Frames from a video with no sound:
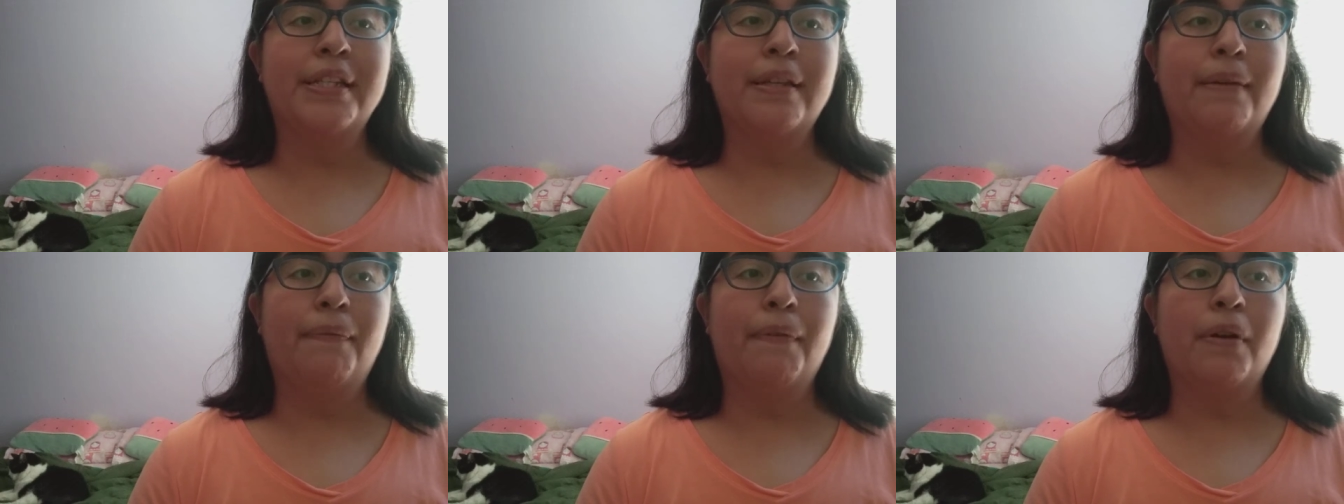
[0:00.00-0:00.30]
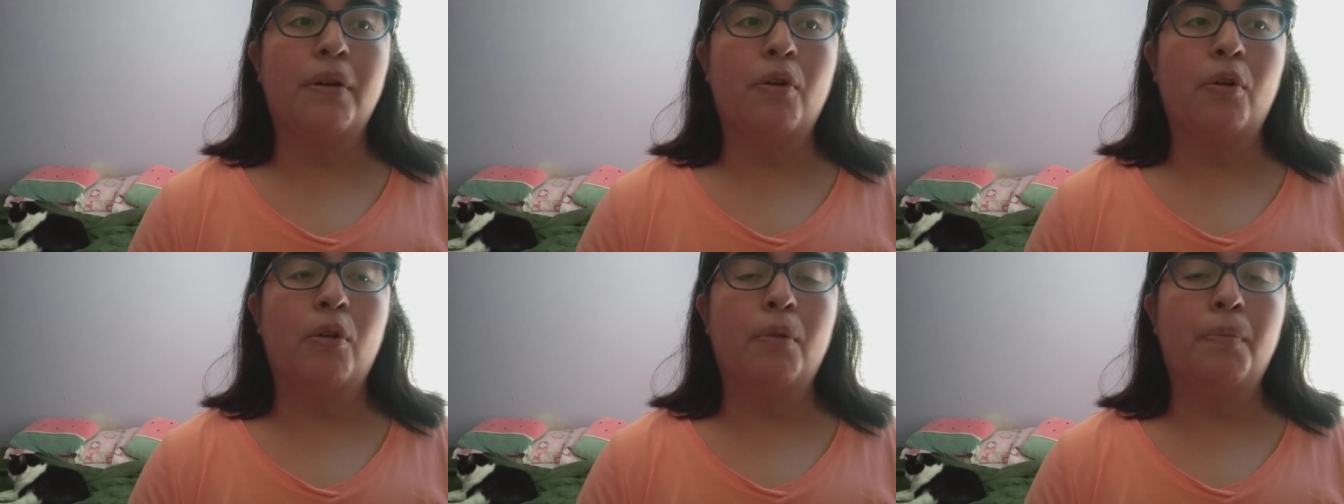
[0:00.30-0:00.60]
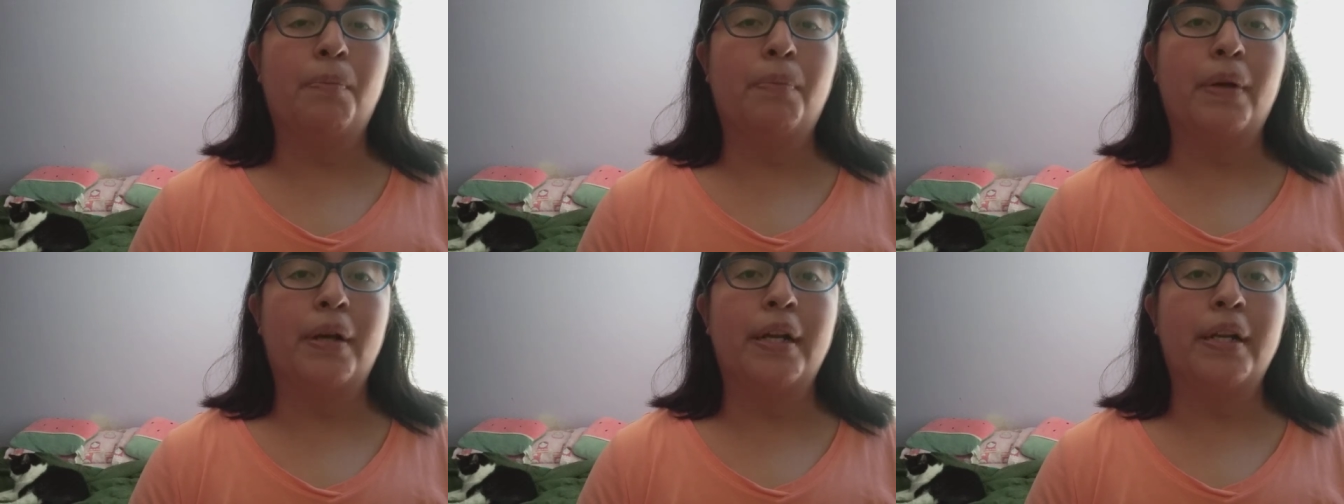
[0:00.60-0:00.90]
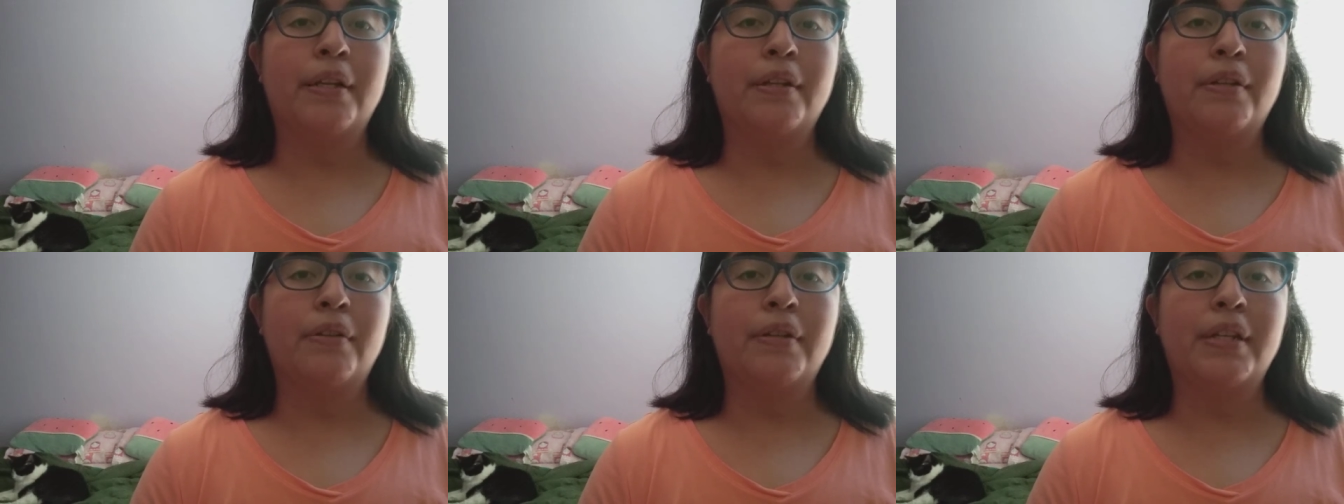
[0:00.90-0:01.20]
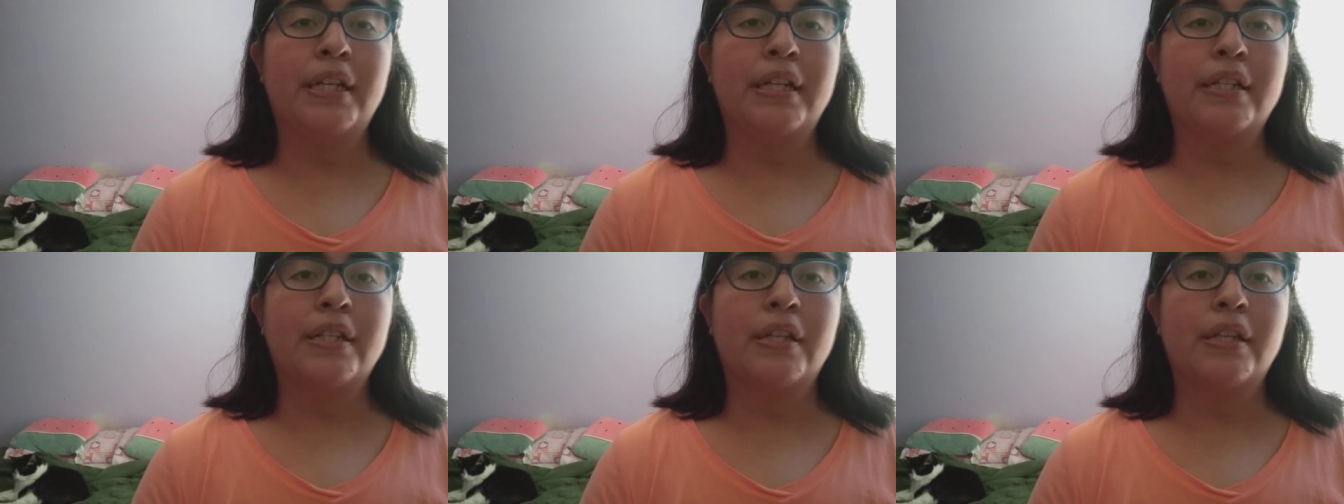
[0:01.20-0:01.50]
difficult but you
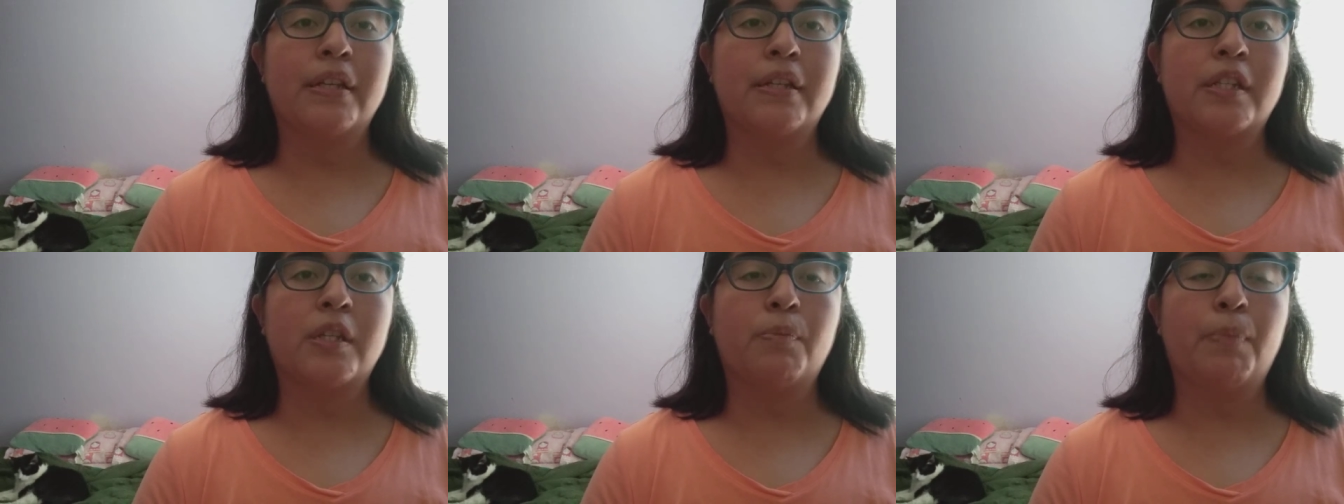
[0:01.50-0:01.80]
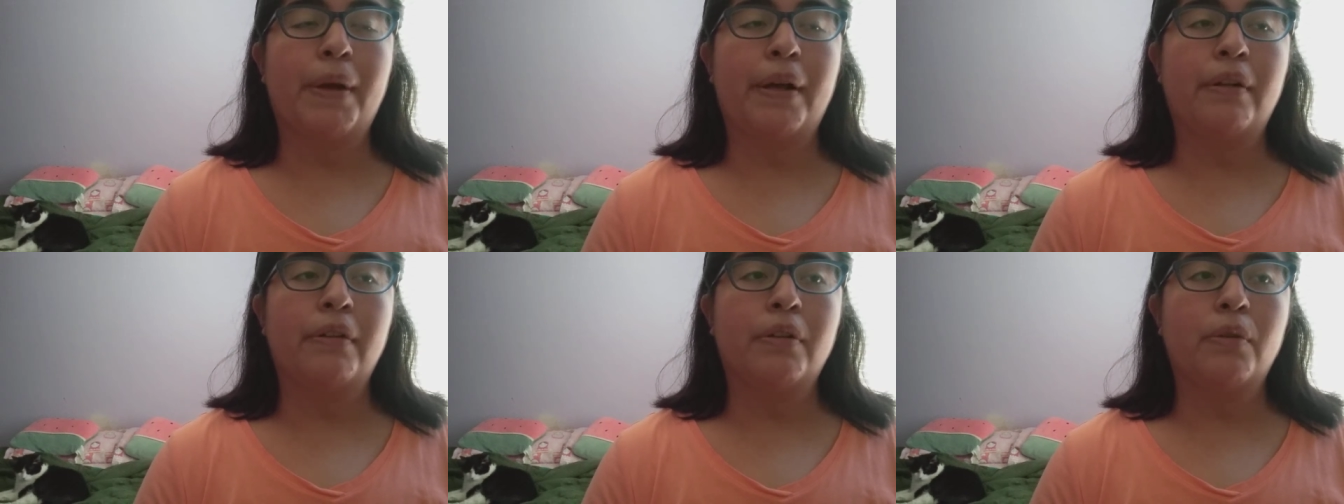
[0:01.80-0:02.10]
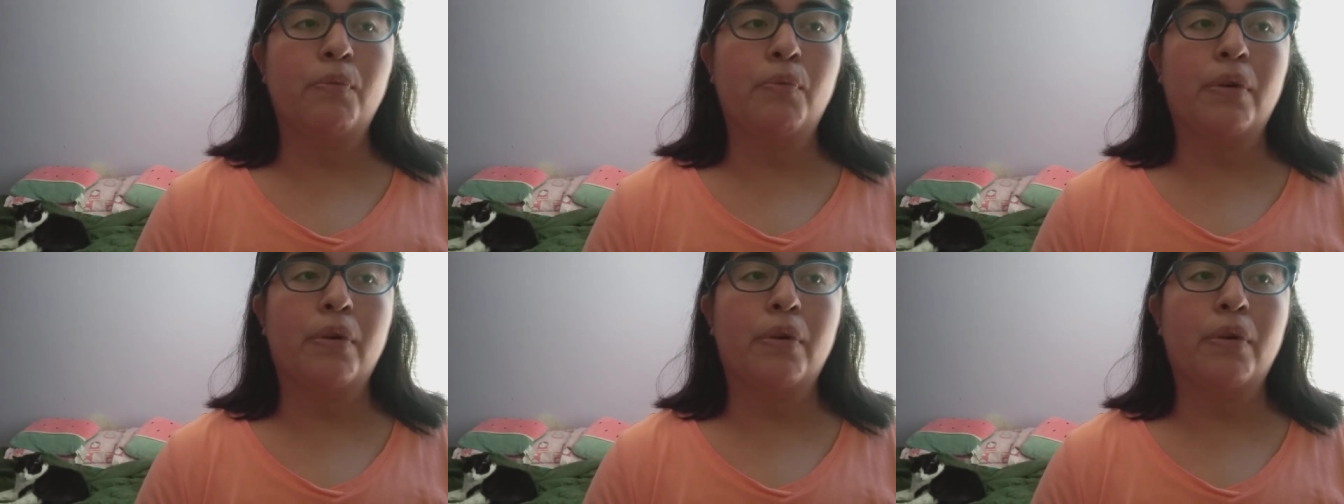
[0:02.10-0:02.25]
need to spell the